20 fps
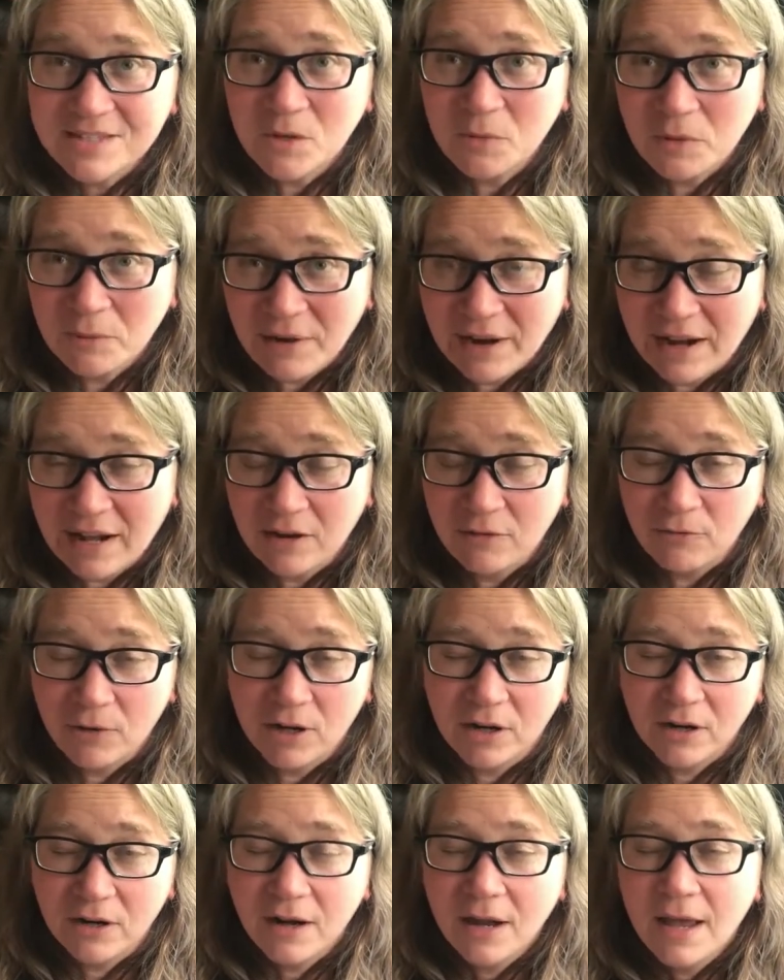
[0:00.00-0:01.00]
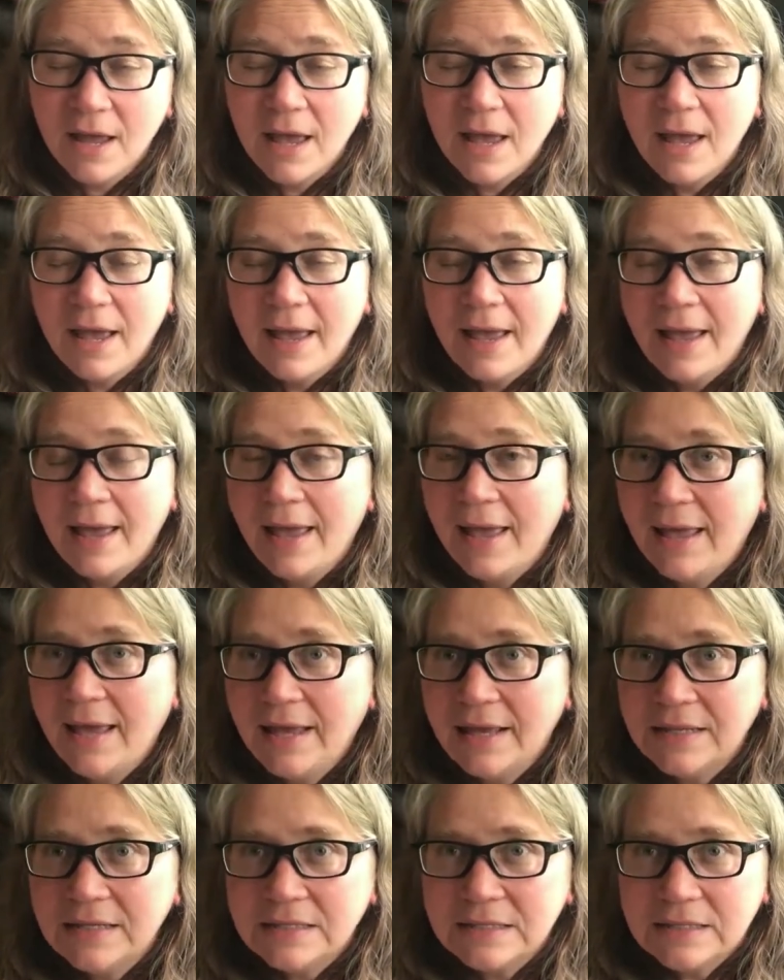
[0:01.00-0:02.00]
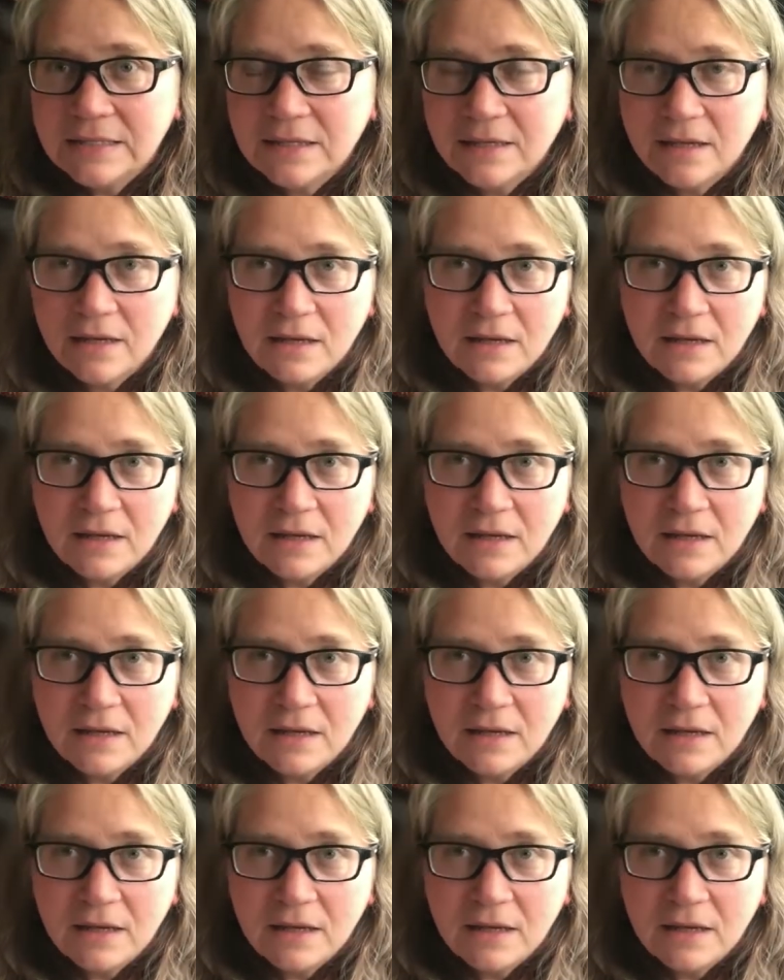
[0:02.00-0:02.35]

so we ran out of water. And